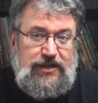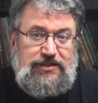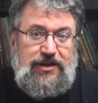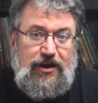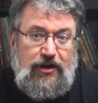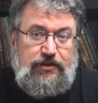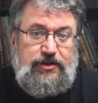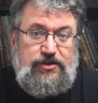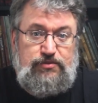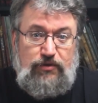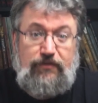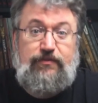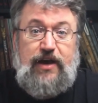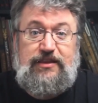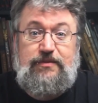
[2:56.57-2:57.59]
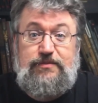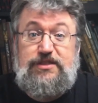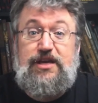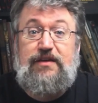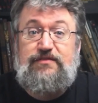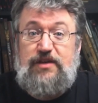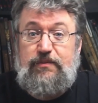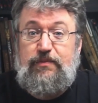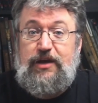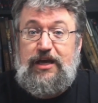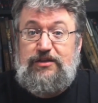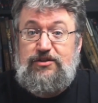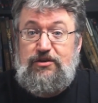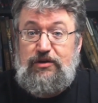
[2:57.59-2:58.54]
characters will find themselves up
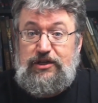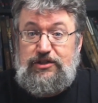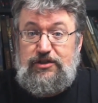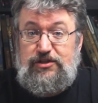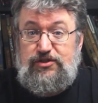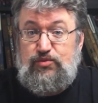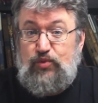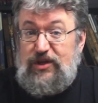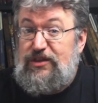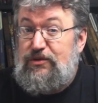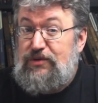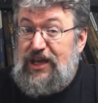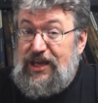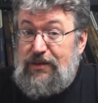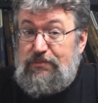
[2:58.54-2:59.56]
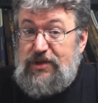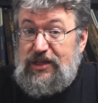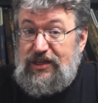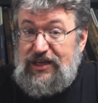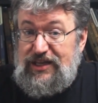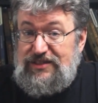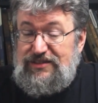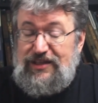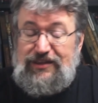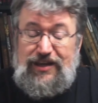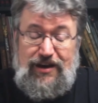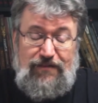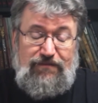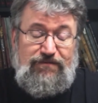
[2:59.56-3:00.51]
against creatures with unique abilities that they
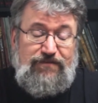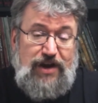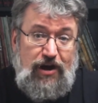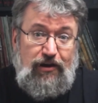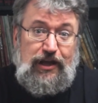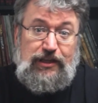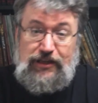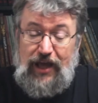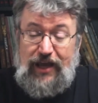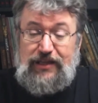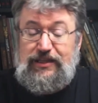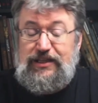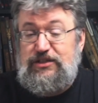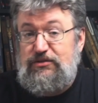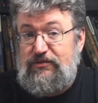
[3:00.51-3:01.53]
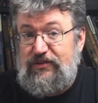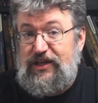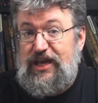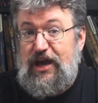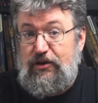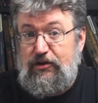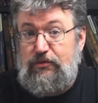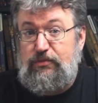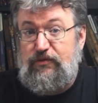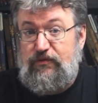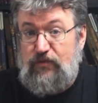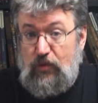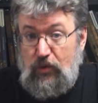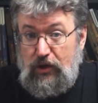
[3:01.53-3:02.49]
are very unlikely have encountered
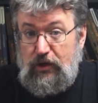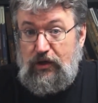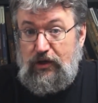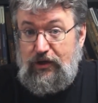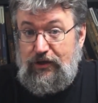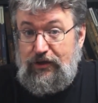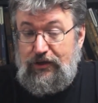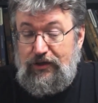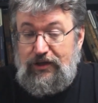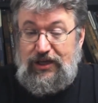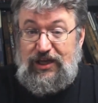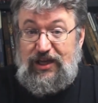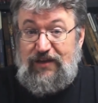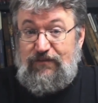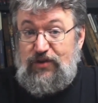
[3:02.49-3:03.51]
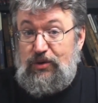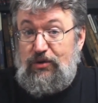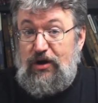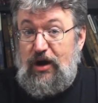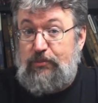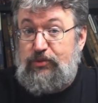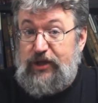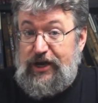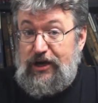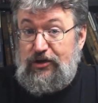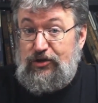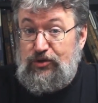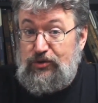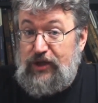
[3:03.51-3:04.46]
before. If you are a
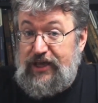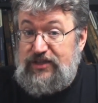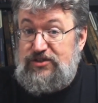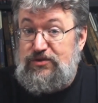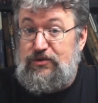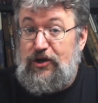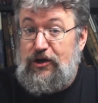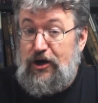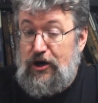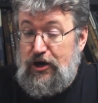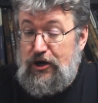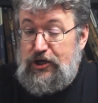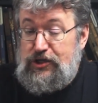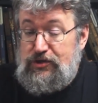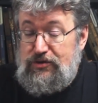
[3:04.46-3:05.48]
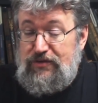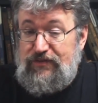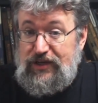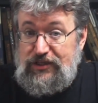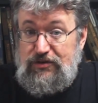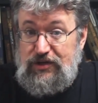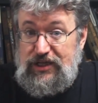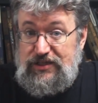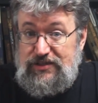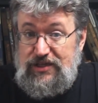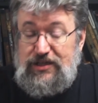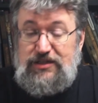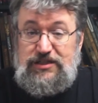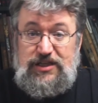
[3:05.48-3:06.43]
player who likes to earn your
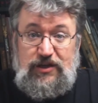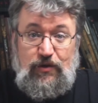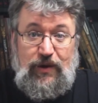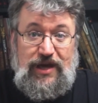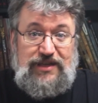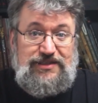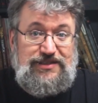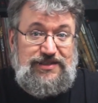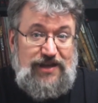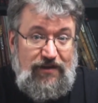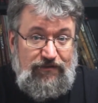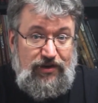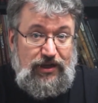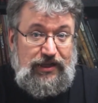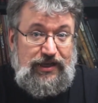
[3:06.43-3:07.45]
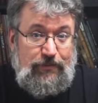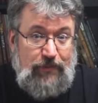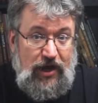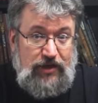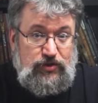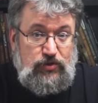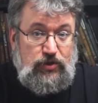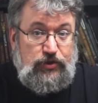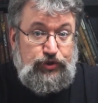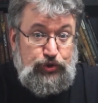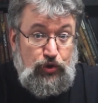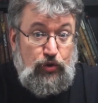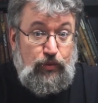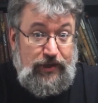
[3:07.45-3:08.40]
victories, TOA is definitely a module
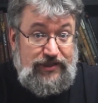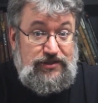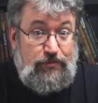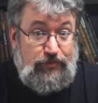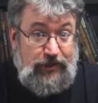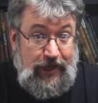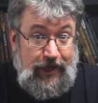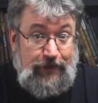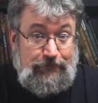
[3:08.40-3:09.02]
you'll want to play.